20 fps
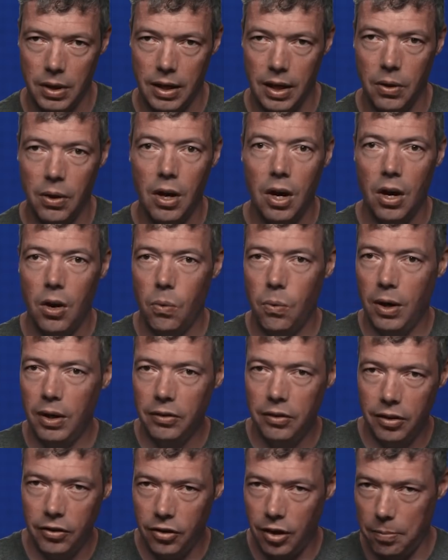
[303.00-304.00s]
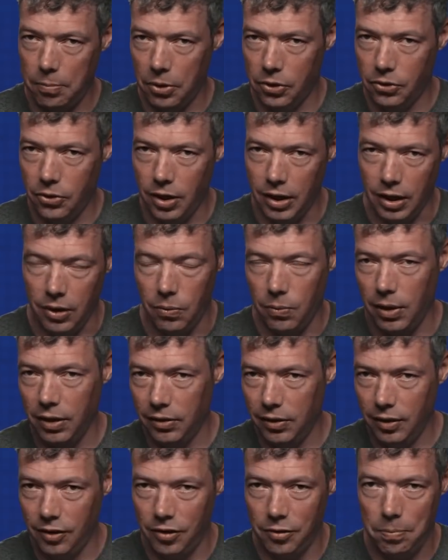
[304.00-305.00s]
Now, once it's up and running,
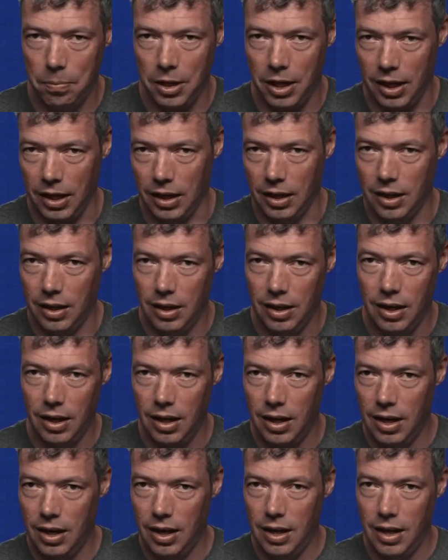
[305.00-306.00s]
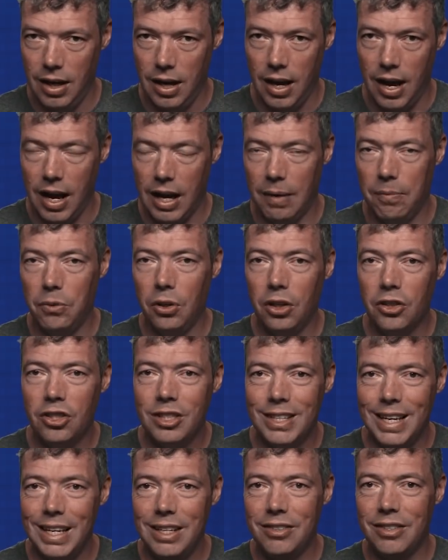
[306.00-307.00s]
once it's spinning, and I'm not
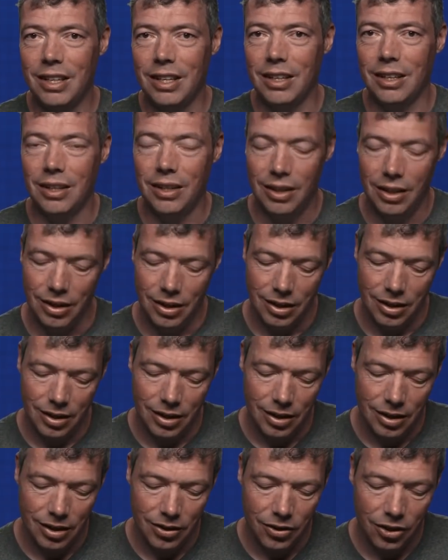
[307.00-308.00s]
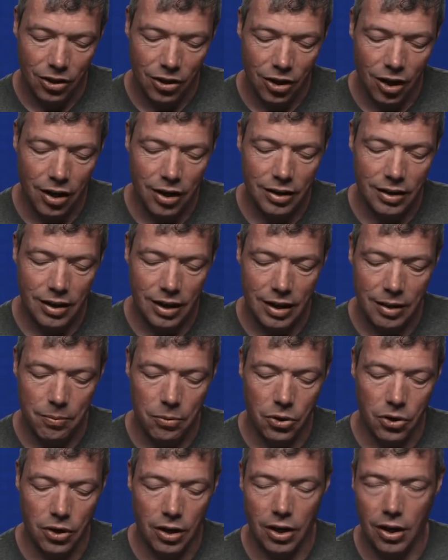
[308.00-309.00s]
changing the current
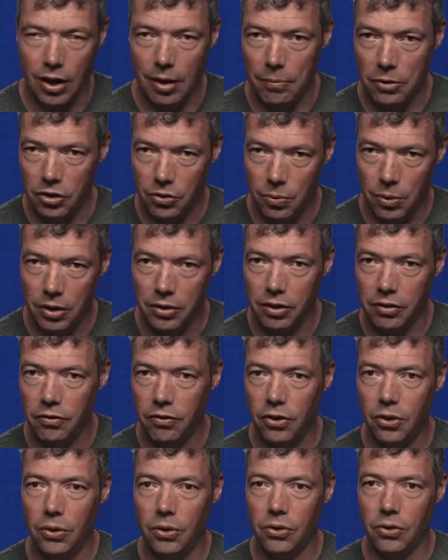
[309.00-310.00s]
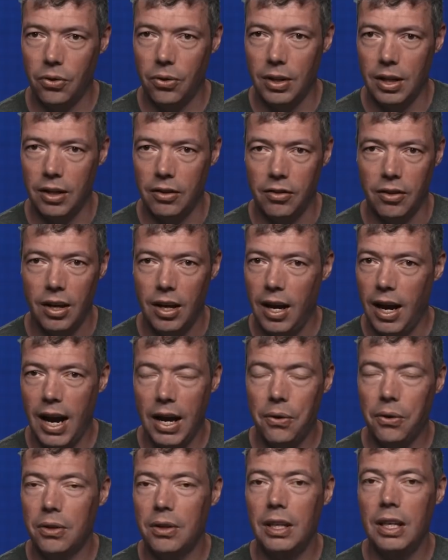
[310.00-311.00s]
anymore, how much water is flowing through this,
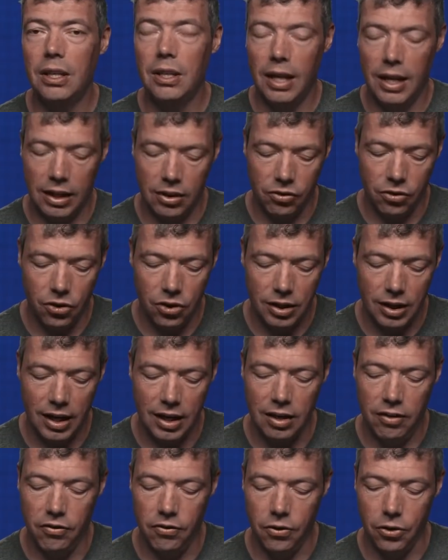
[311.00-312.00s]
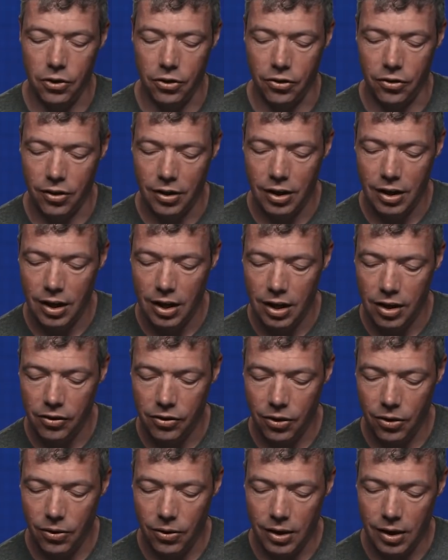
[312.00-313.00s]
I don't need to exert any force.
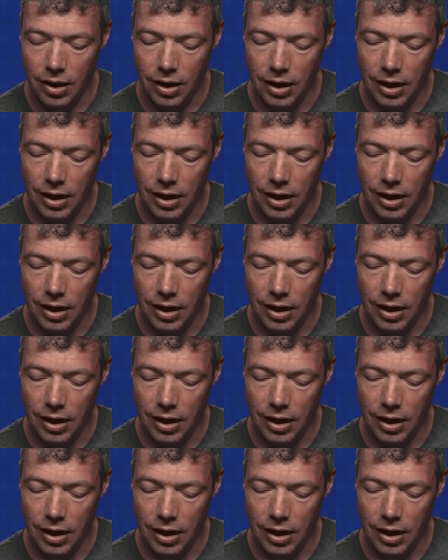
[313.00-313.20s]
So